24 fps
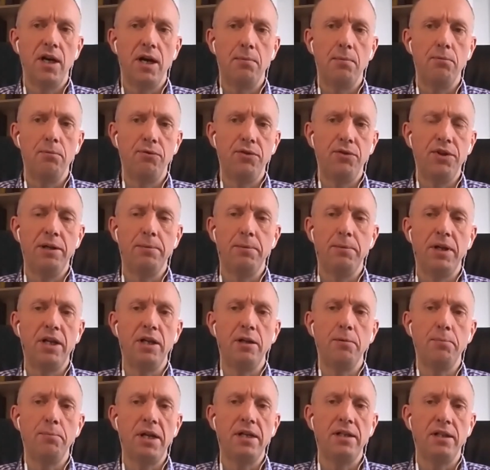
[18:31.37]
freedom and
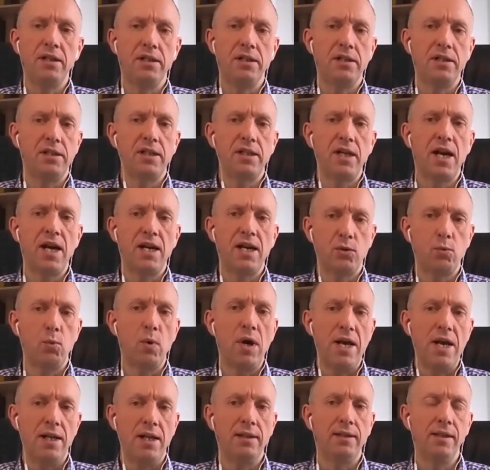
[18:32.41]
independence as
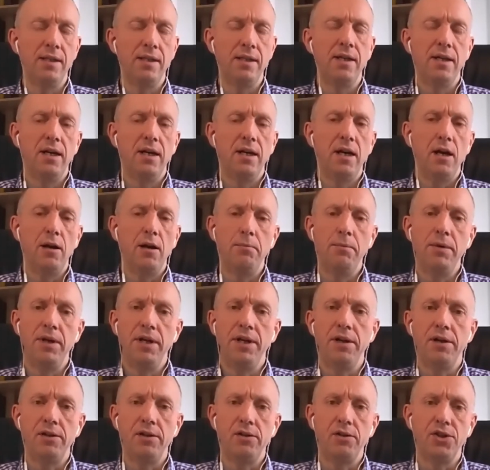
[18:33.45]
well
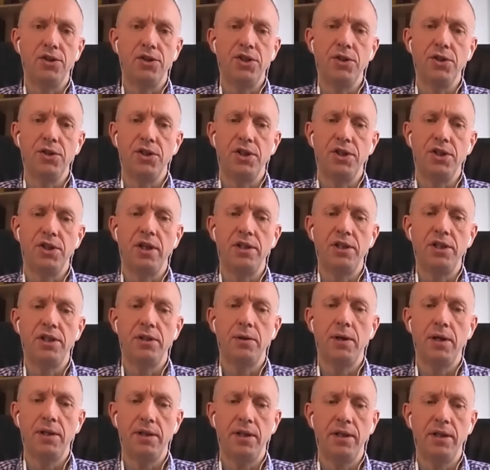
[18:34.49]
in our constitution. And so
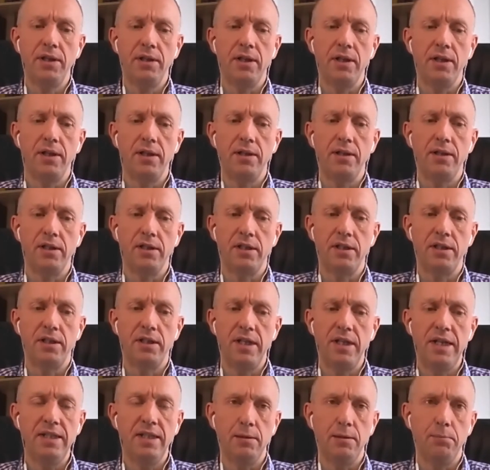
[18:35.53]
I think that this
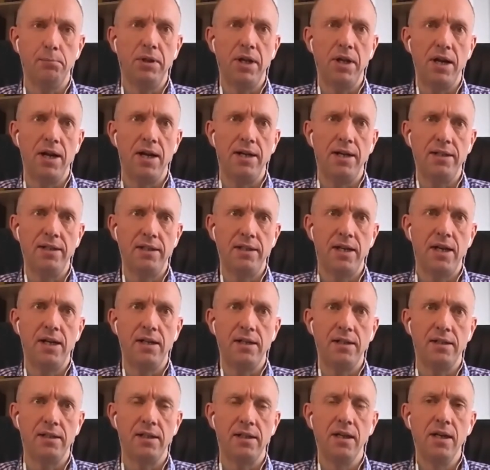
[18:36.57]
is implied,
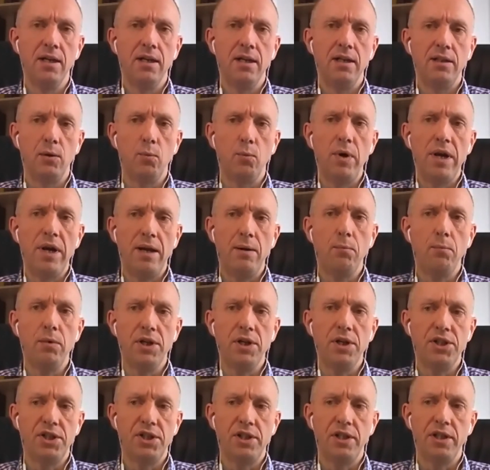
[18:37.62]
and the way in
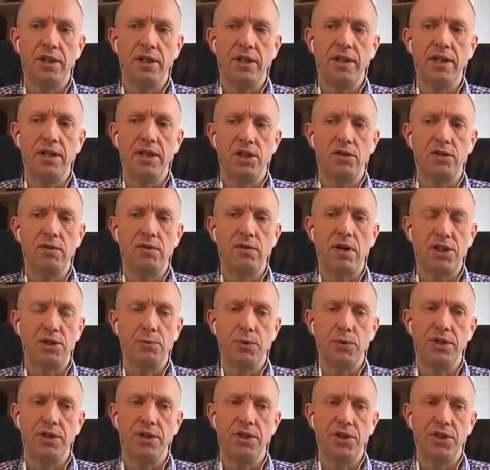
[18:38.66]
which the interaction
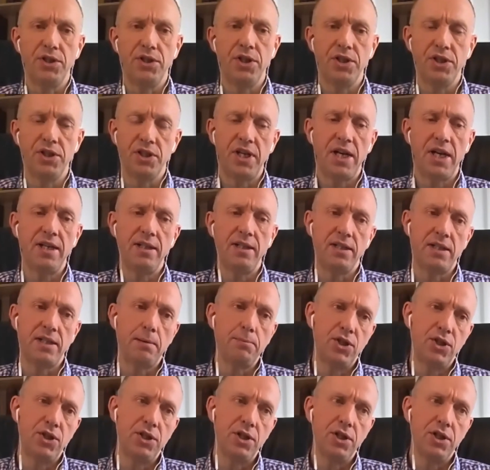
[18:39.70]
between the church and state, the
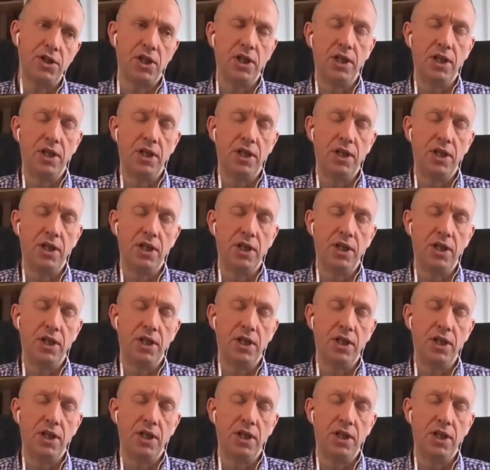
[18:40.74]
established church,